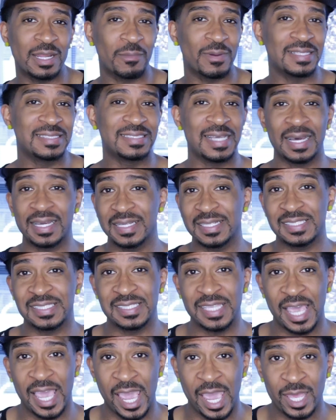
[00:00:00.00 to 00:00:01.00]
And when Duncan
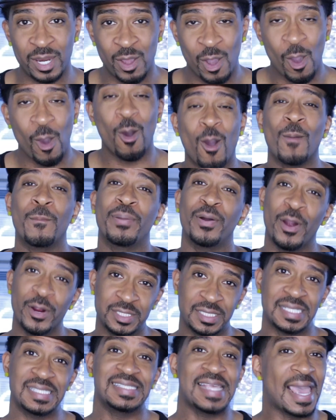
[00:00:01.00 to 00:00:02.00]
said, or
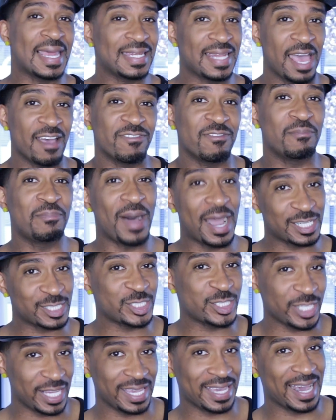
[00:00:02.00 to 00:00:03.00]
purchase that left butt
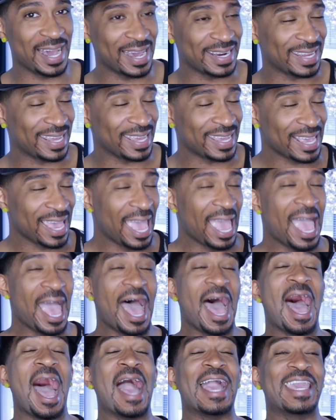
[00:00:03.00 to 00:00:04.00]
cheek, honey,
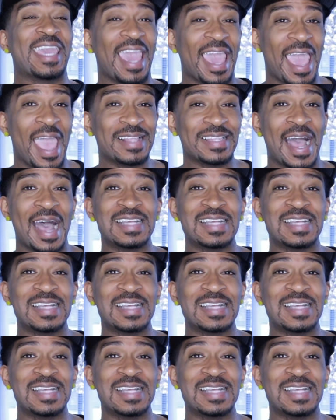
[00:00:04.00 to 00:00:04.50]
I gagged.